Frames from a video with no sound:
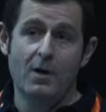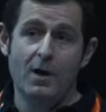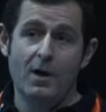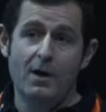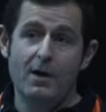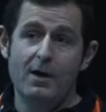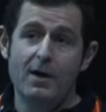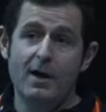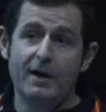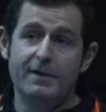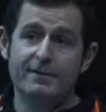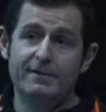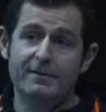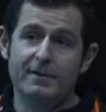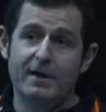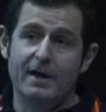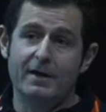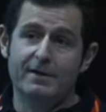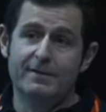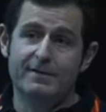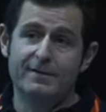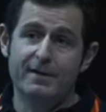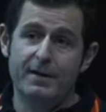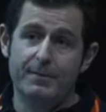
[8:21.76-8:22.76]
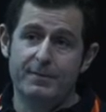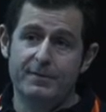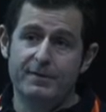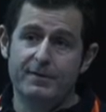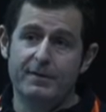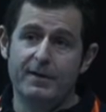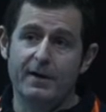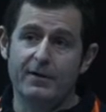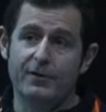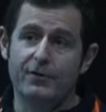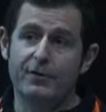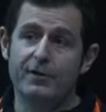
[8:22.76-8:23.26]
let's
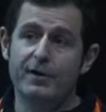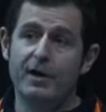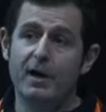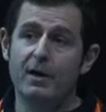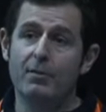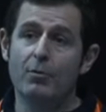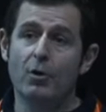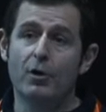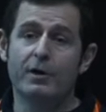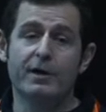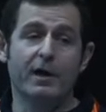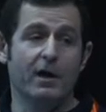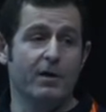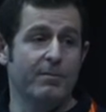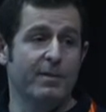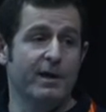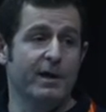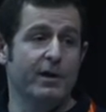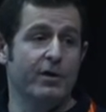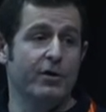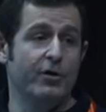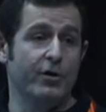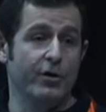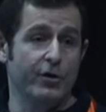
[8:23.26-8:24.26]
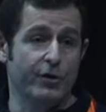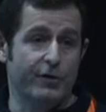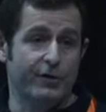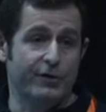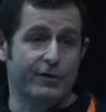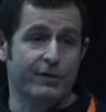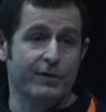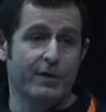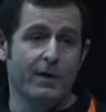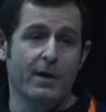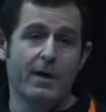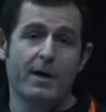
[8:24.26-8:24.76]
accept that a cable can be
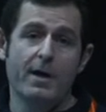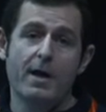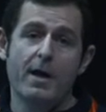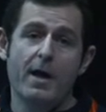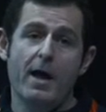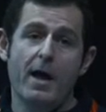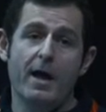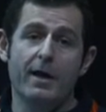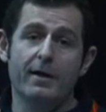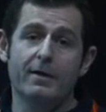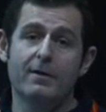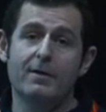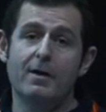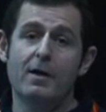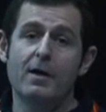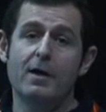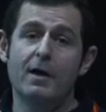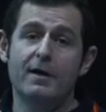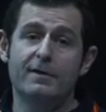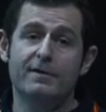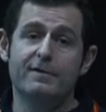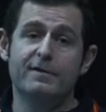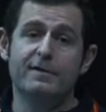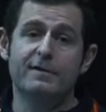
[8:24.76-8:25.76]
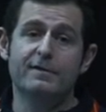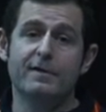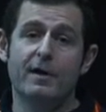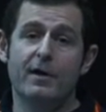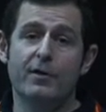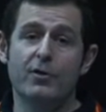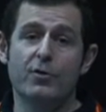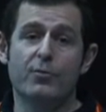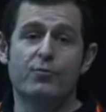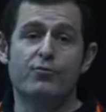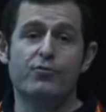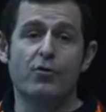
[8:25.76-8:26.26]
cut, and let's
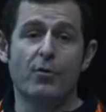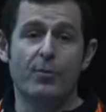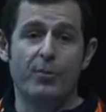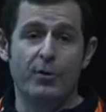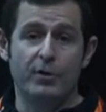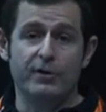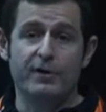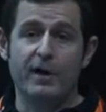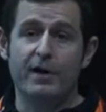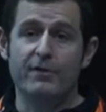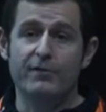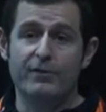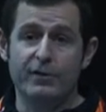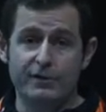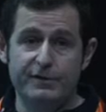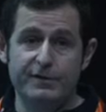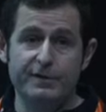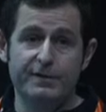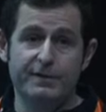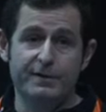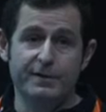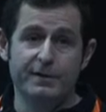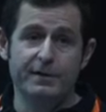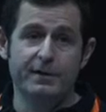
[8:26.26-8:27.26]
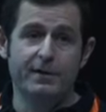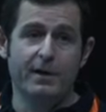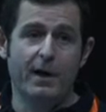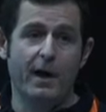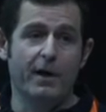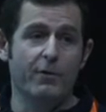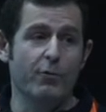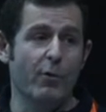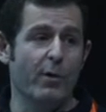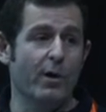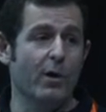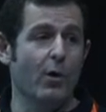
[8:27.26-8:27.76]
design a proper diversity,
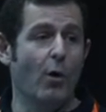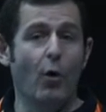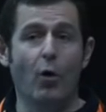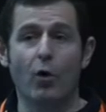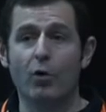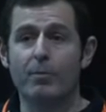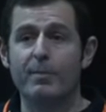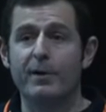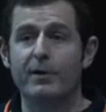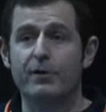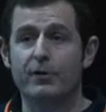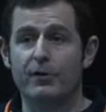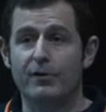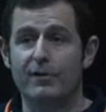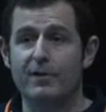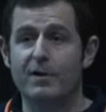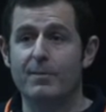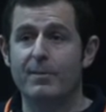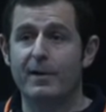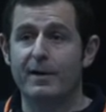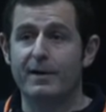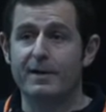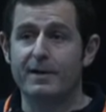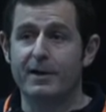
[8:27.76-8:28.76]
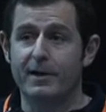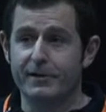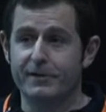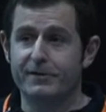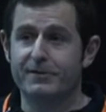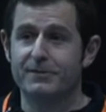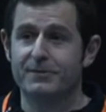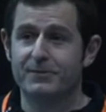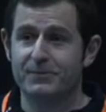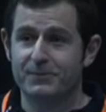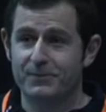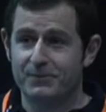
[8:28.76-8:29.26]
and we'll all better sleep at
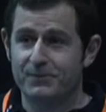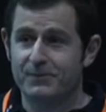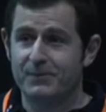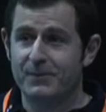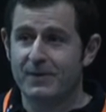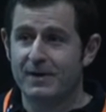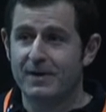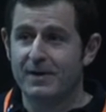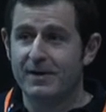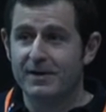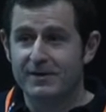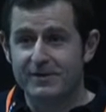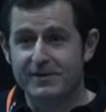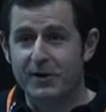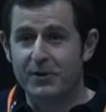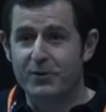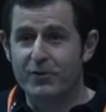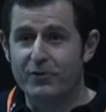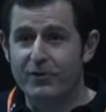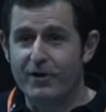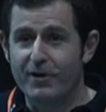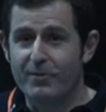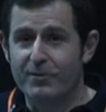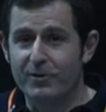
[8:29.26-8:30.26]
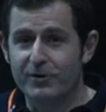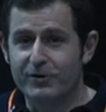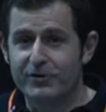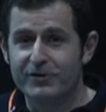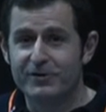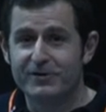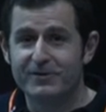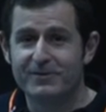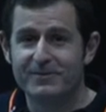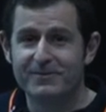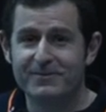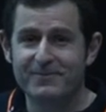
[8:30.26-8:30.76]
night. Thank you very much.